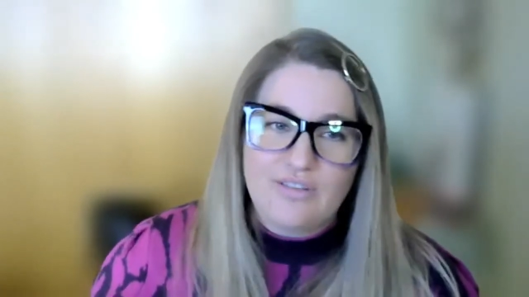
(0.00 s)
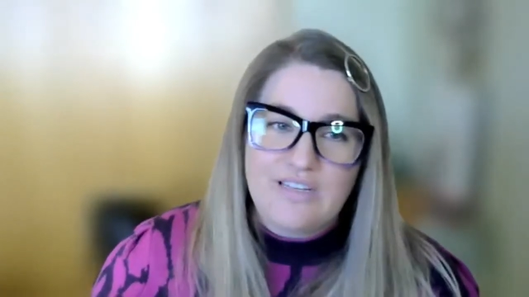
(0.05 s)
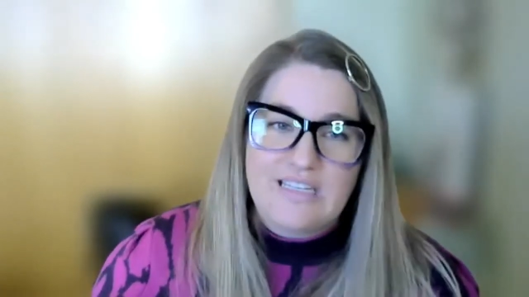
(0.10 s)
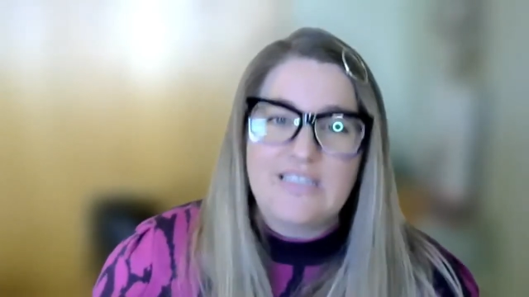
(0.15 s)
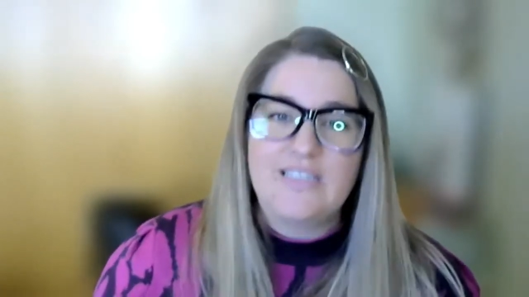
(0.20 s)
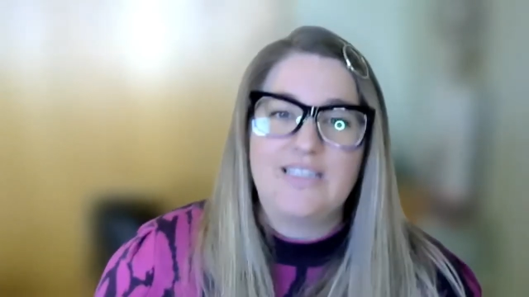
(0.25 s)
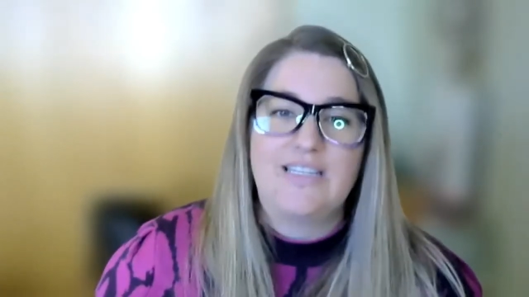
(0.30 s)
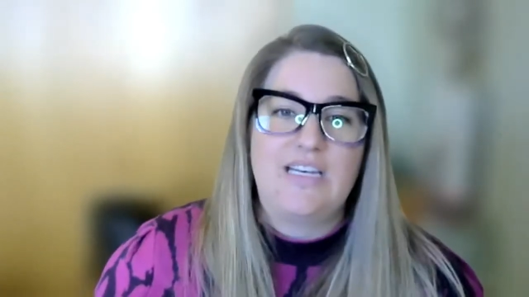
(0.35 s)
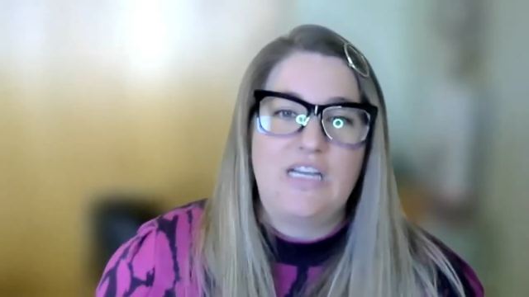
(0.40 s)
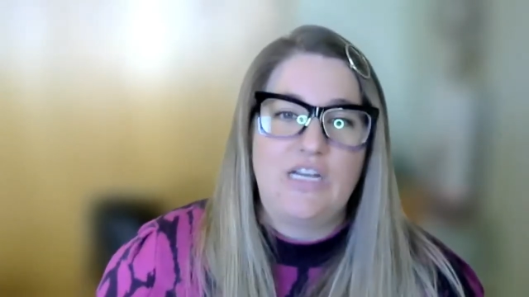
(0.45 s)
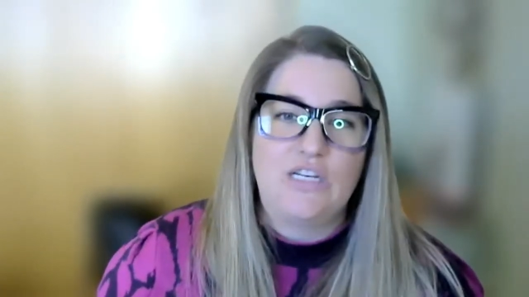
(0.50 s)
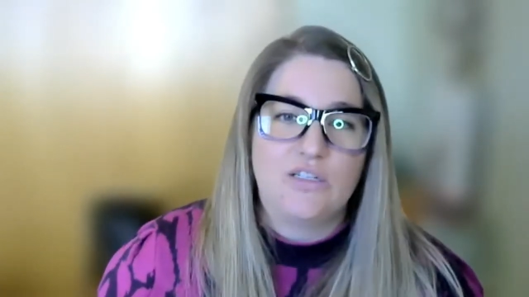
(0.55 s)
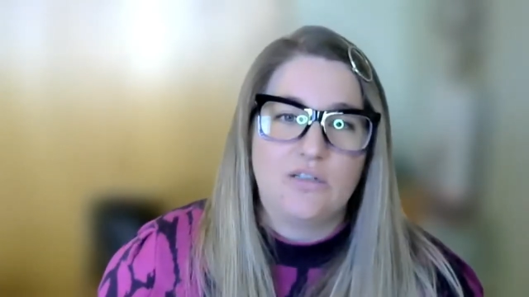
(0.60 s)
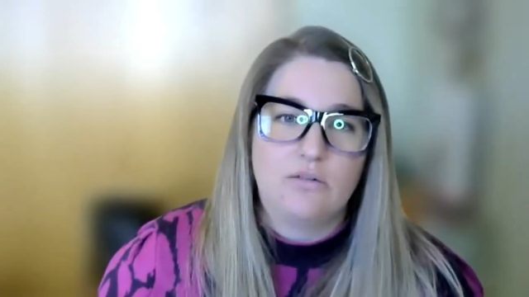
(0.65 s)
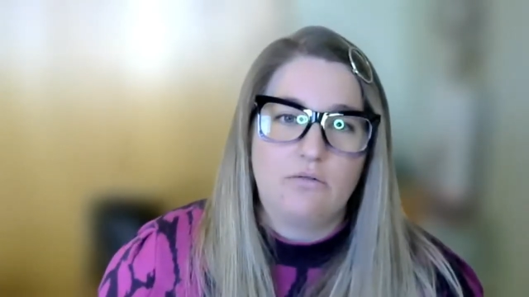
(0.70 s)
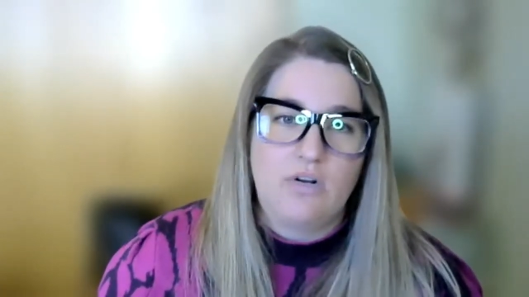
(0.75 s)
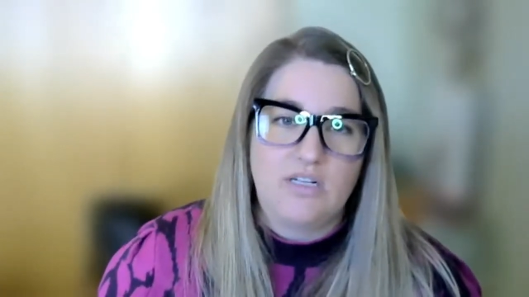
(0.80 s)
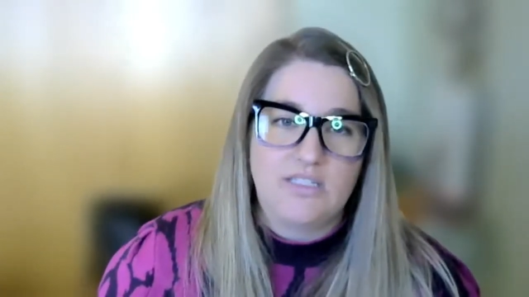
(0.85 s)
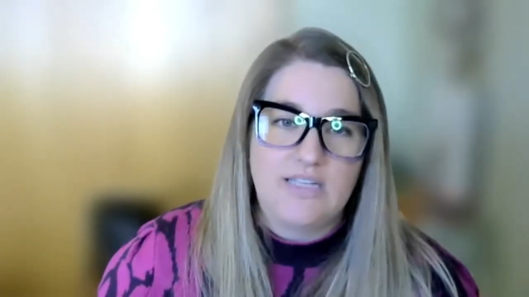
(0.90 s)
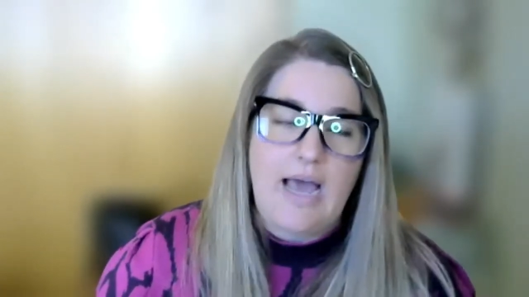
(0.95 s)
listening
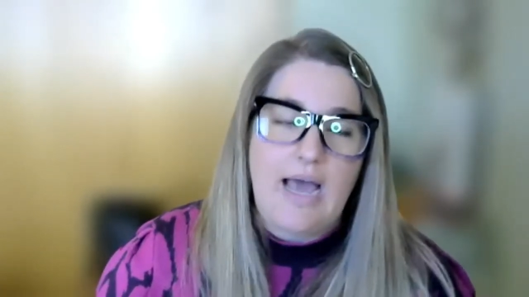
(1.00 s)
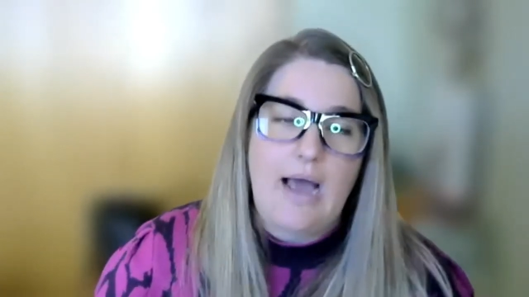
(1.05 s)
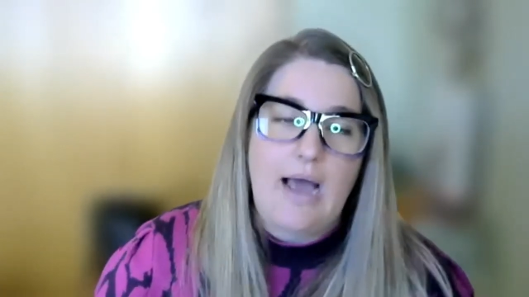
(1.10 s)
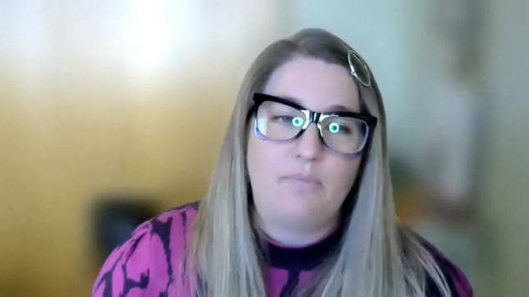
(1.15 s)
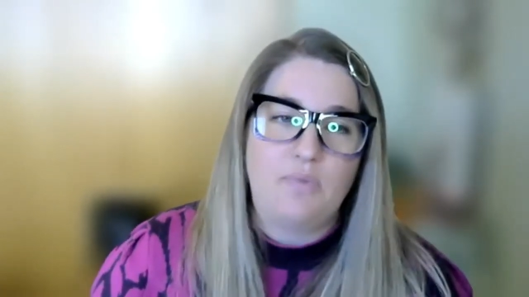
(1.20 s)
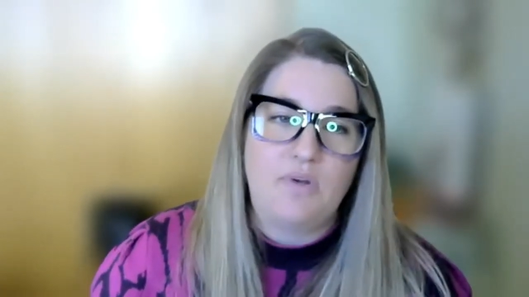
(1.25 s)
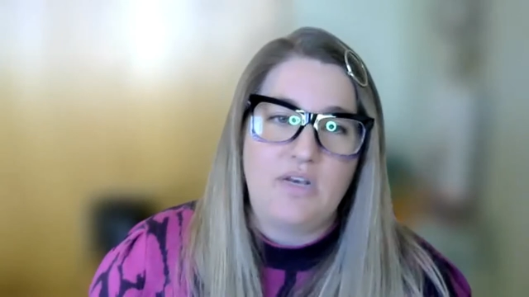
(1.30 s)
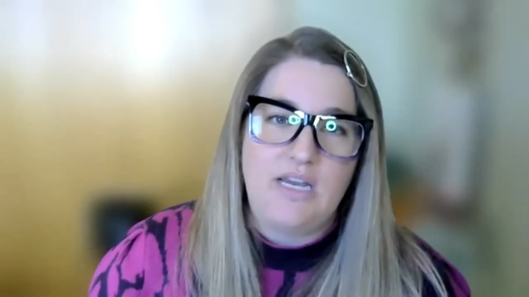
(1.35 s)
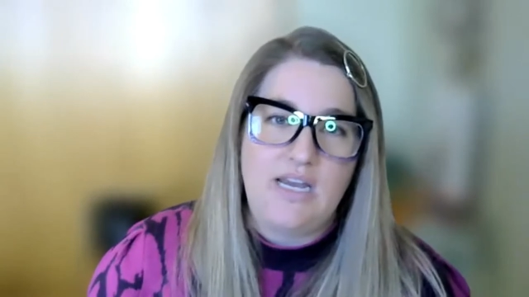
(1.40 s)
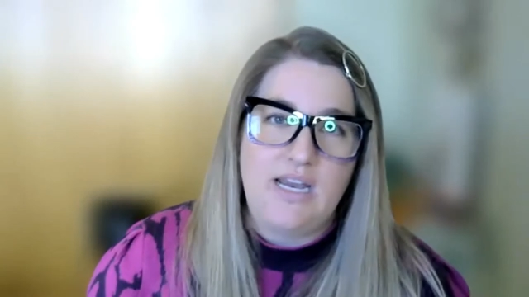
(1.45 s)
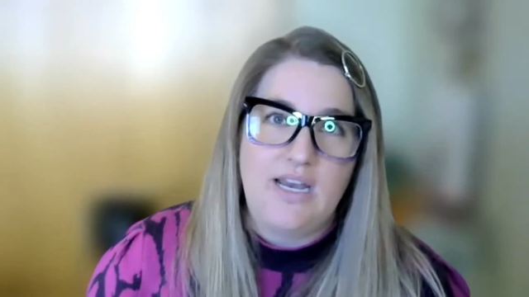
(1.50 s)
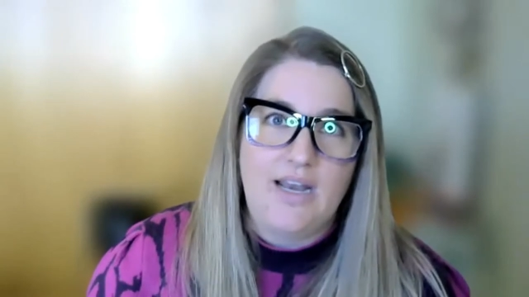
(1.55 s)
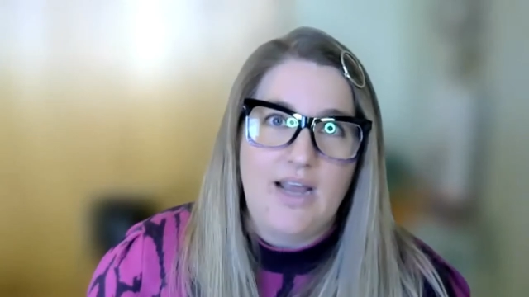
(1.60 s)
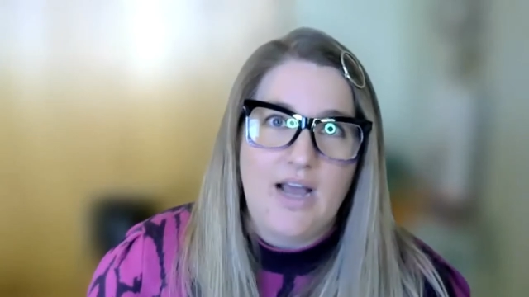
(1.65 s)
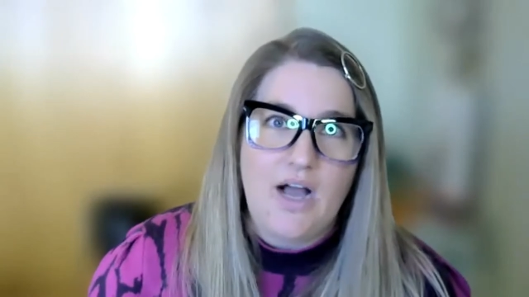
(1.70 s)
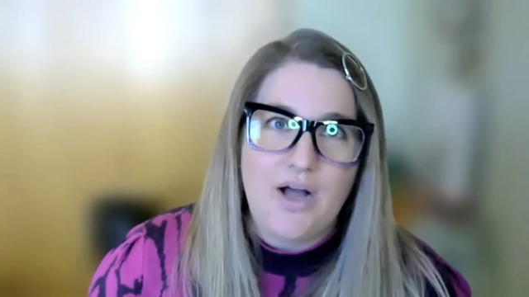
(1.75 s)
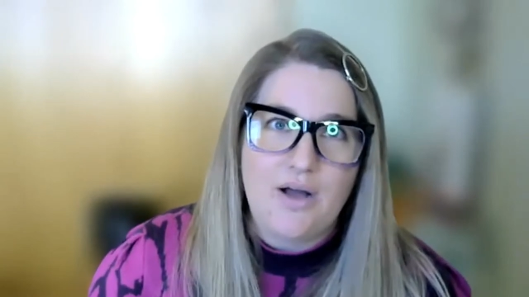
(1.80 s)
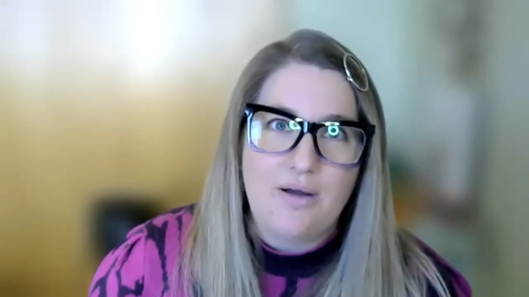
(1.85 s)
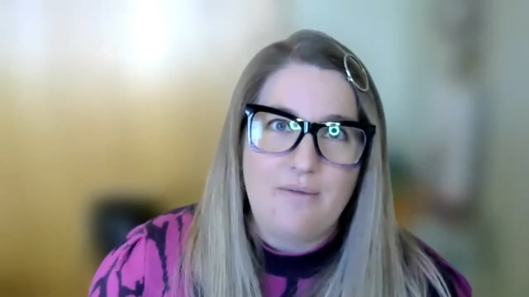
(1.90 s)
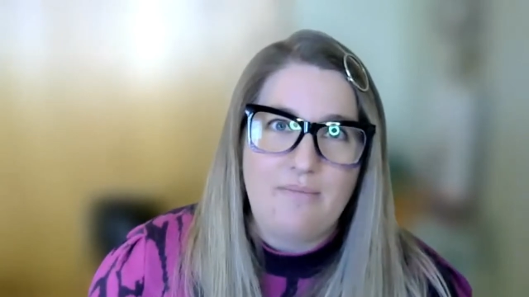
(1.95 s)
to what's happening
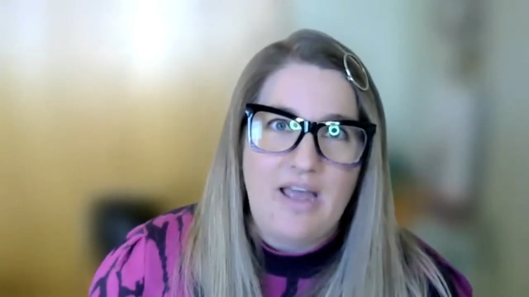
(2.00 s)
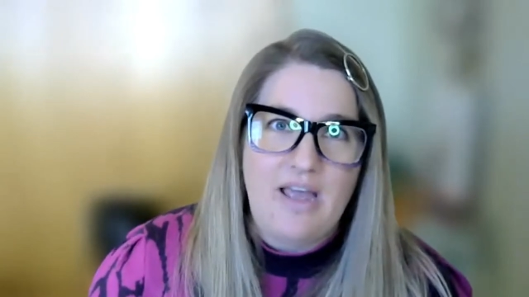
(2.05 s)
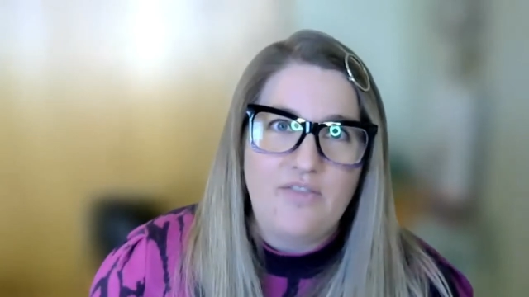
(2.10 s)
um,